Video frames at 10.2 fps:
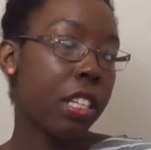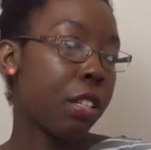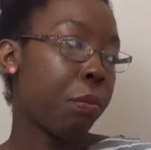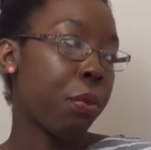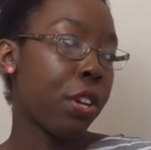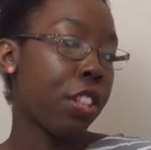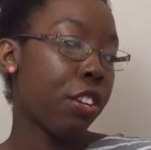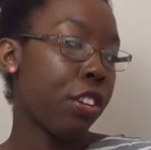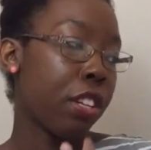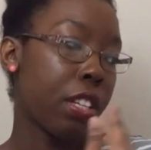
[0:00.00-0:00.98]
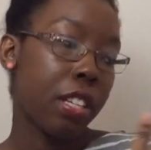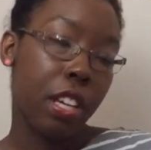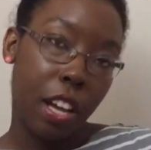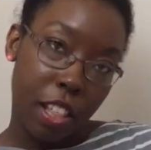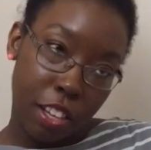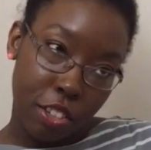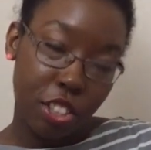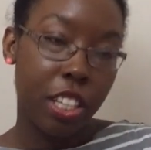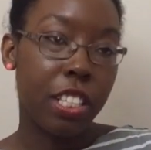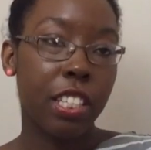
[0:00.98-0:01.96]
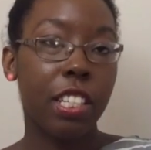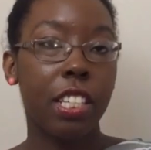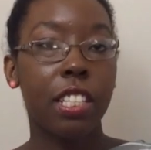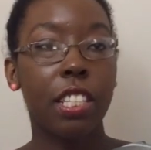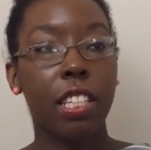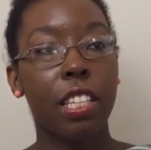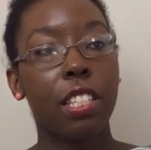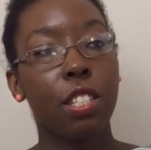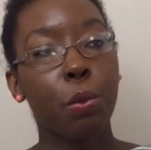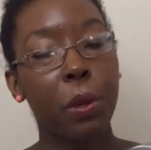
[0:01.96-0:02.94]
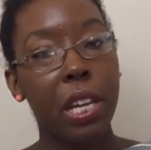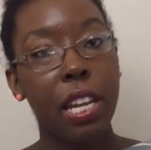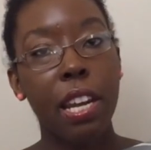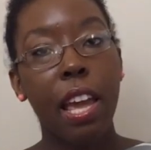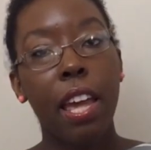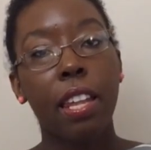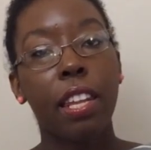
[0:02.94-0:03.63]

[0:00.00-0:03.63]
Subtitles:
His brother Tyler Johnson is his twin.